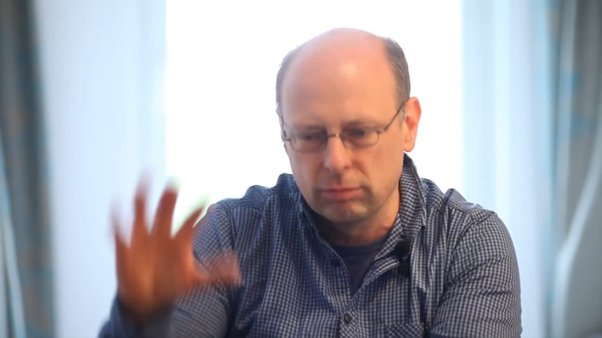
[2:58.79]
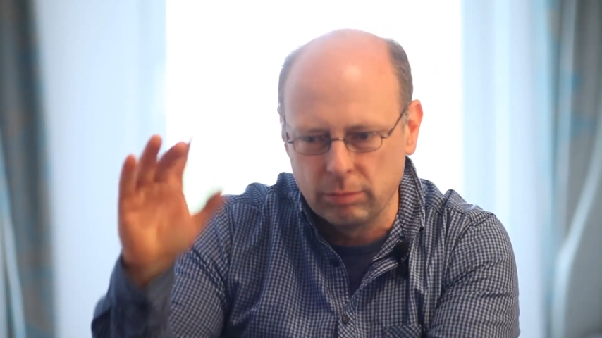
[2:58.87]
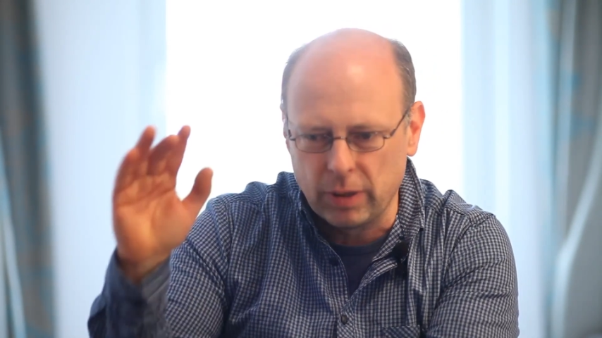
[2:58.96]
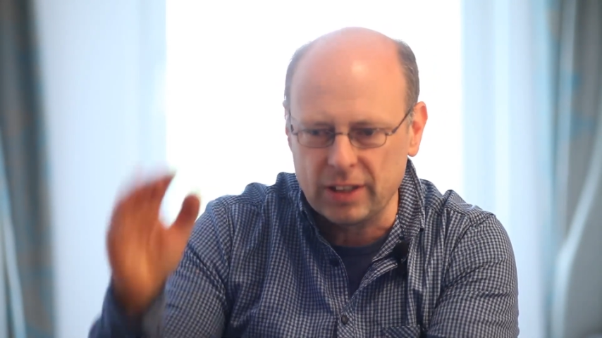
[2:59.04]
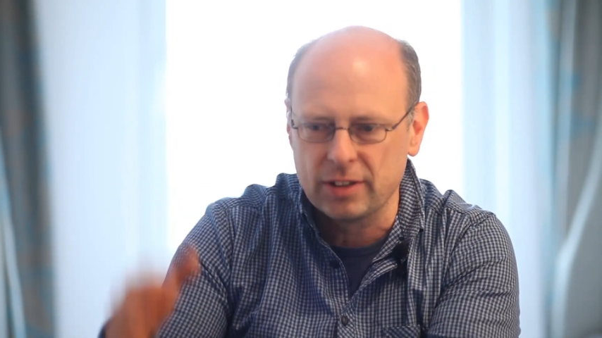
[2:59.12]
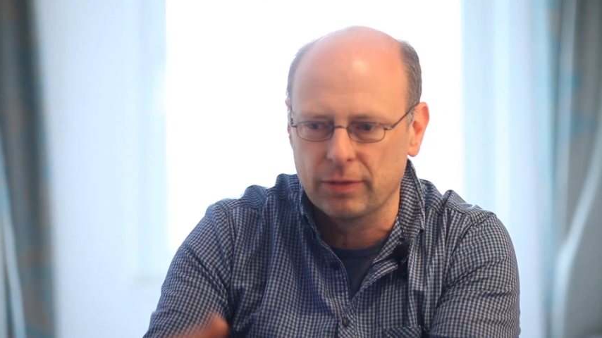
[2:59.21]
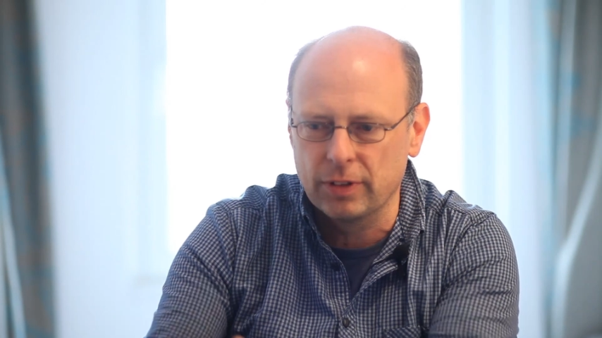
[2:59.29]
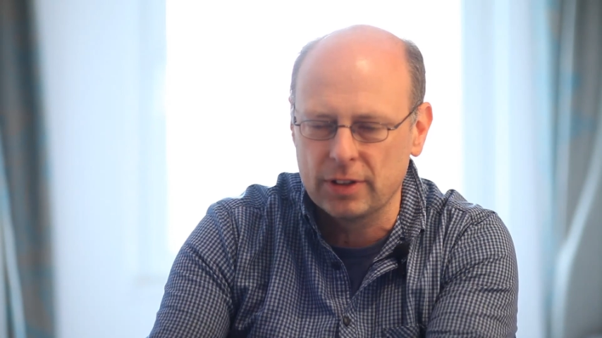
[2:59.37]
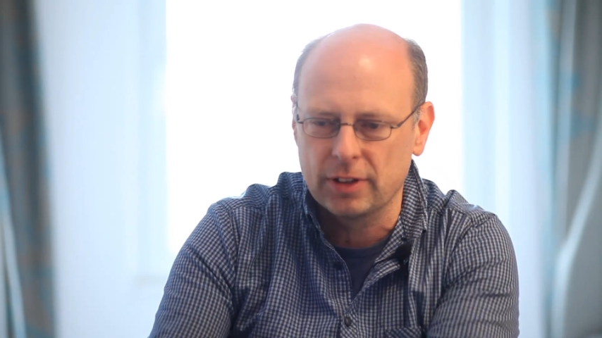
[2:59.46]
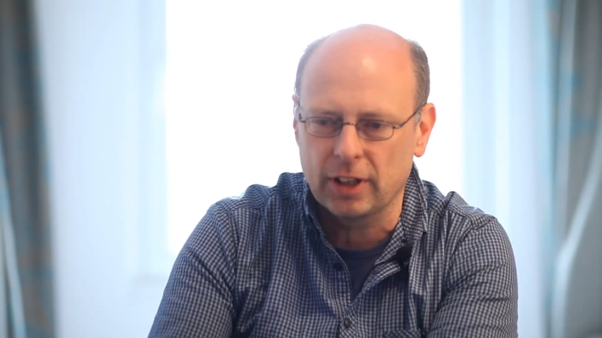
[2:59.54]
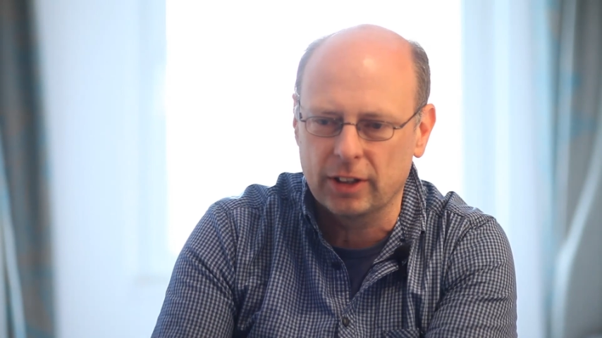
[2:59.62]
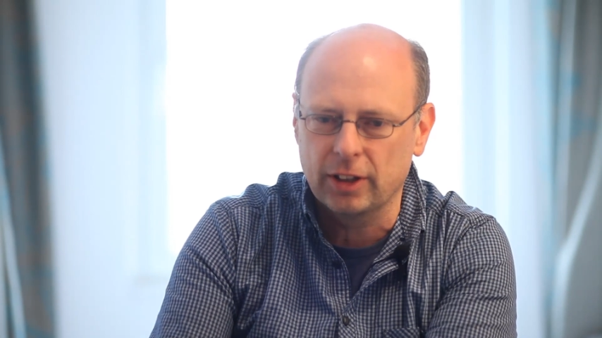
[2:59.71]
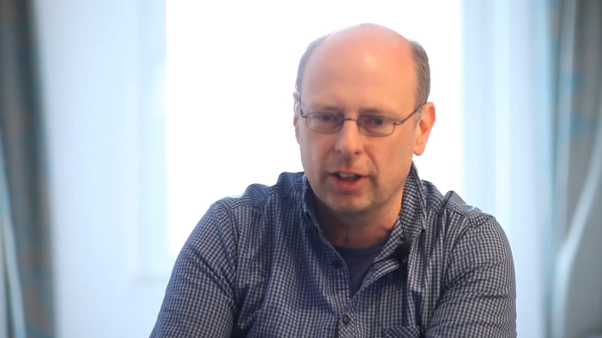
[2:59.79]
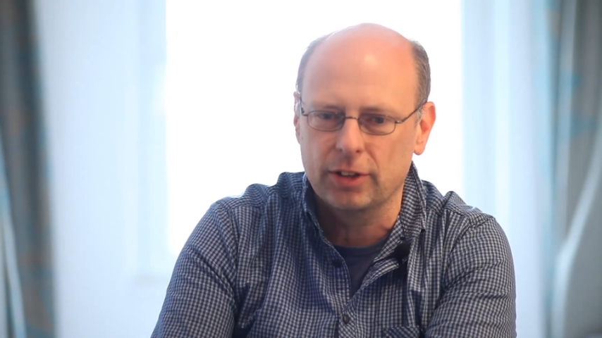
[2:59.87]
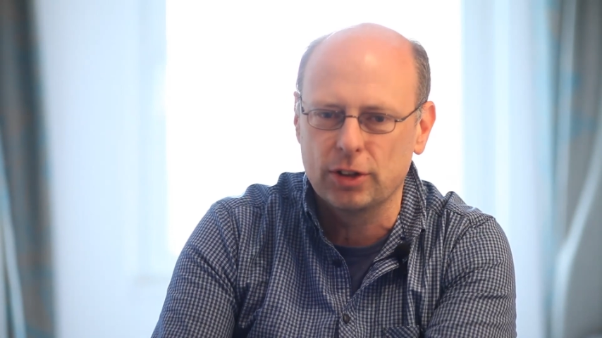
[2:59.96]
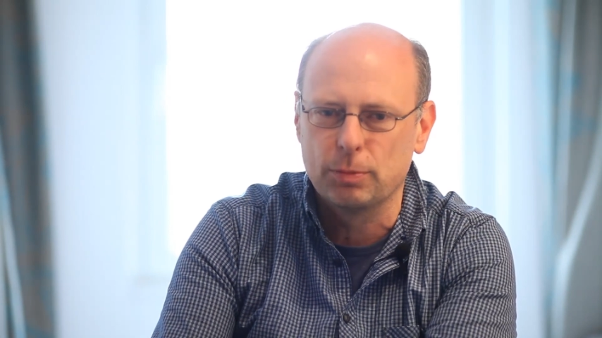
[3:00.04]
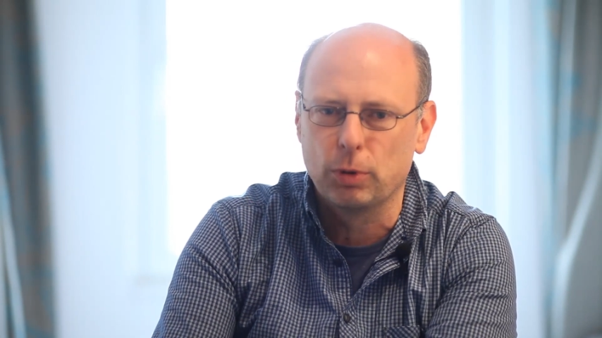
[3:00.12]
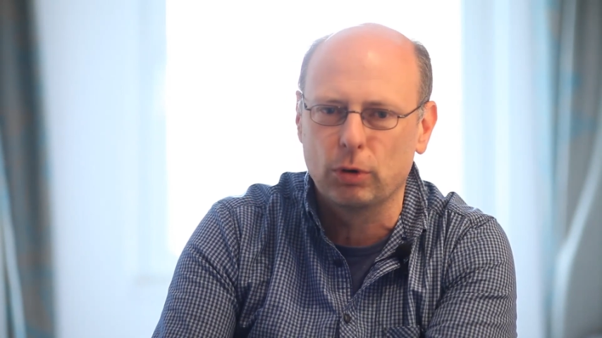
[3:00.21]
pacifists and
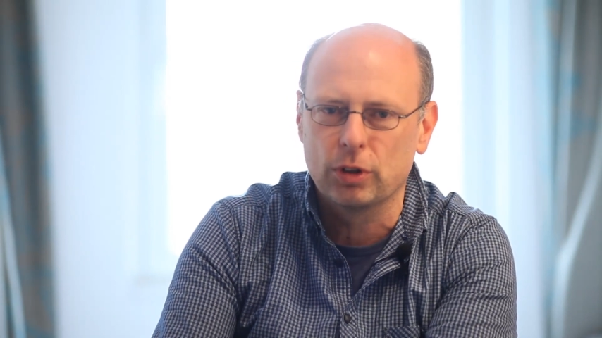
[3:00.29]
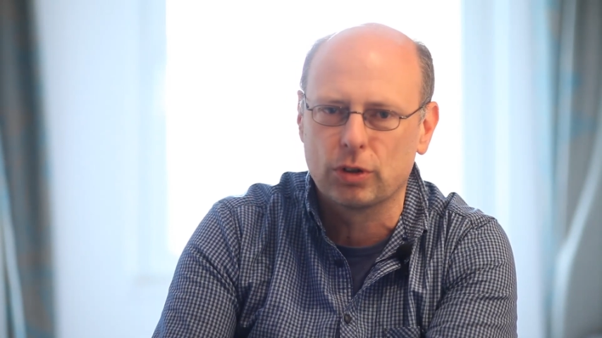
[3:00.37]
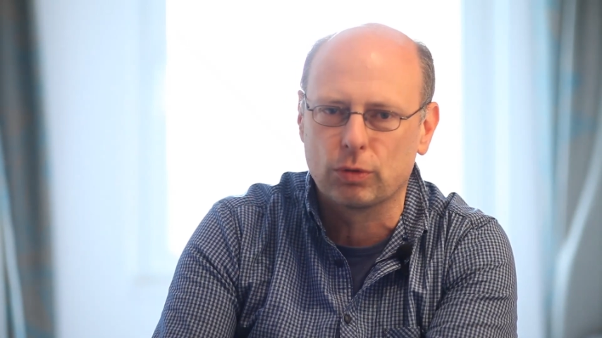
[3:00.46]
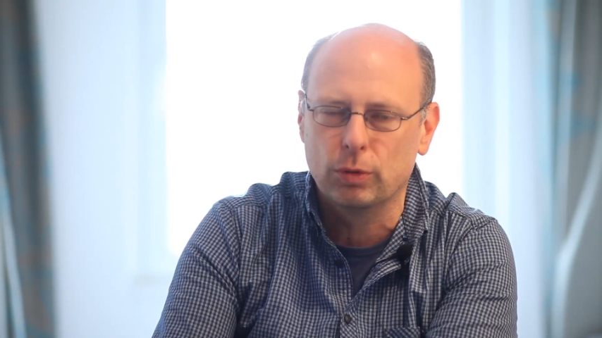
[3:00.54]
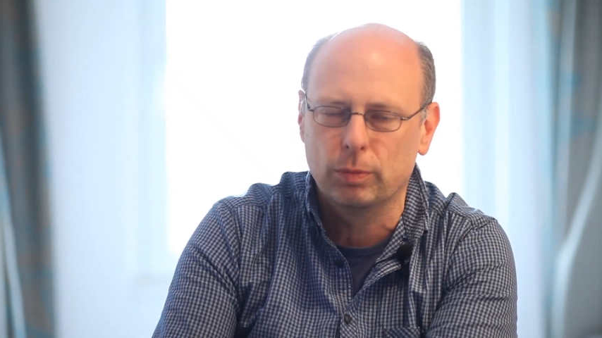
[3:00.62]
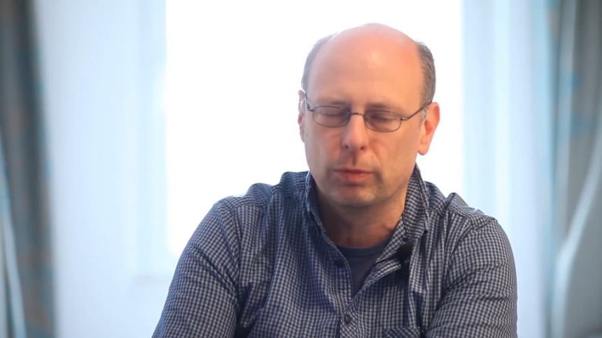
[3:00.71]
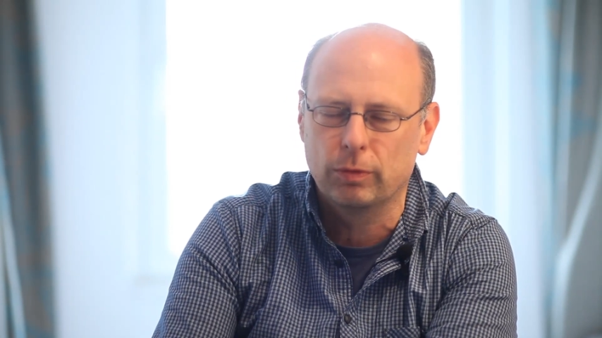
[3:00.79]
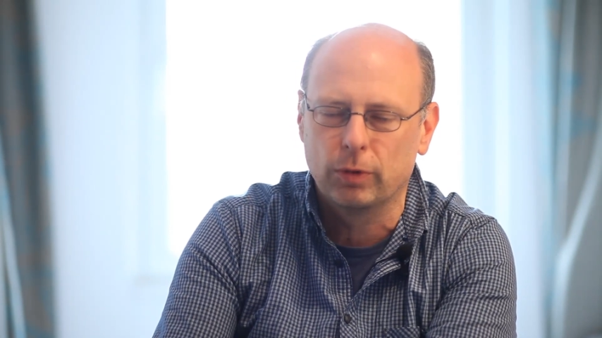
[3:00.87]
this Polish group,